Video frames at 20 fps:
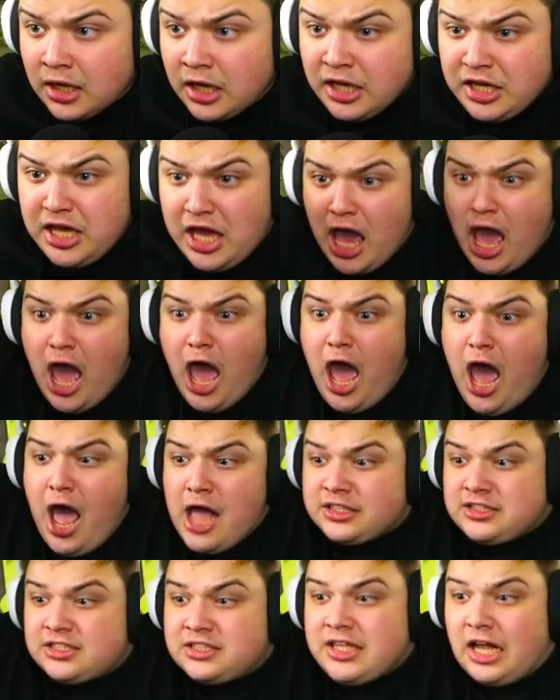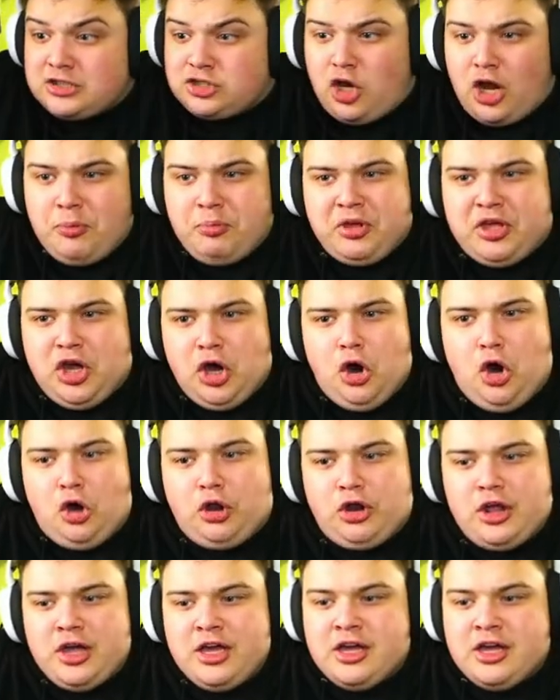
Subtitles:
Yes! That's gotta be good!